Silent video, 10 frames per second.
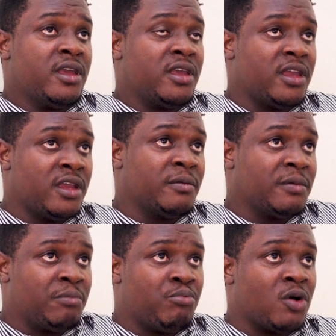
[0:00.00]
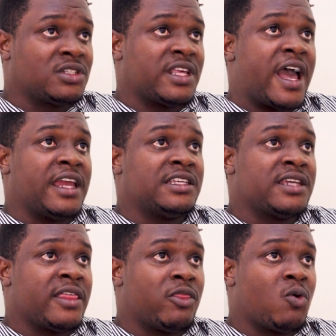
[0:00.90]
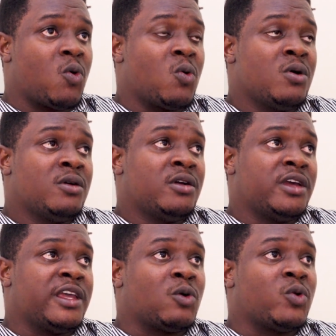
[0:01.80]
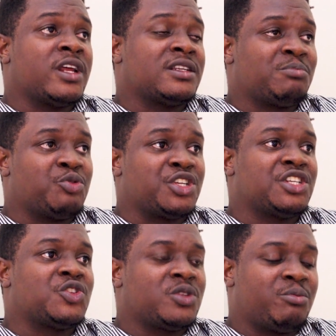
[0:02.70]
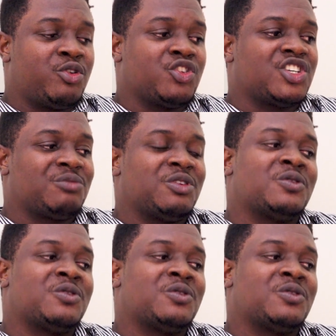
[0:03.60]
he bought the idea, though he couldn't put it into the project